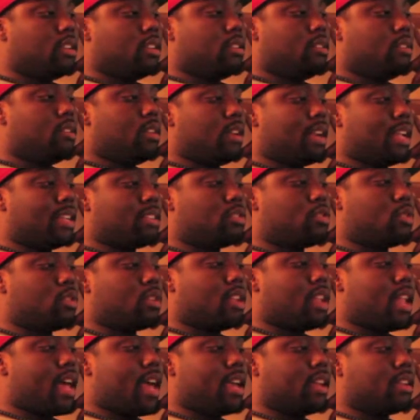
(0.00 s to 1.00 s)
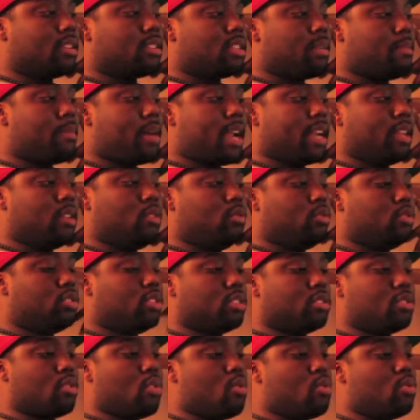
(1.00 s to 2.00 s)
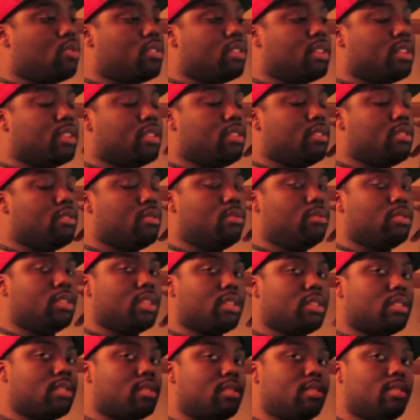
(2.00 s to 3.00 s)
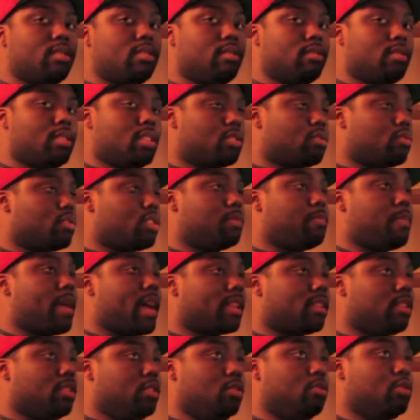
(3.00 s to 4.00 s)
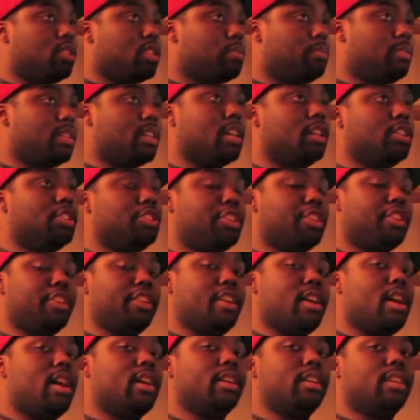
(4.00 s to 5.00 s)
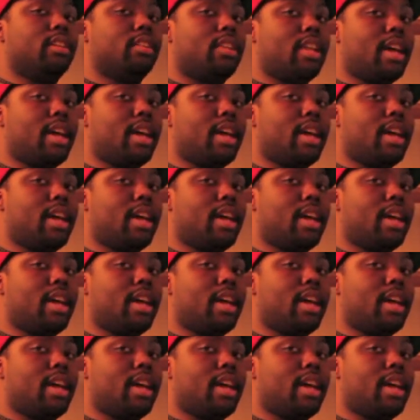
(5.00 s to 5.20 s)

you know, that's sort of like somebody who's just older than you just disrespecting you just because you're younger.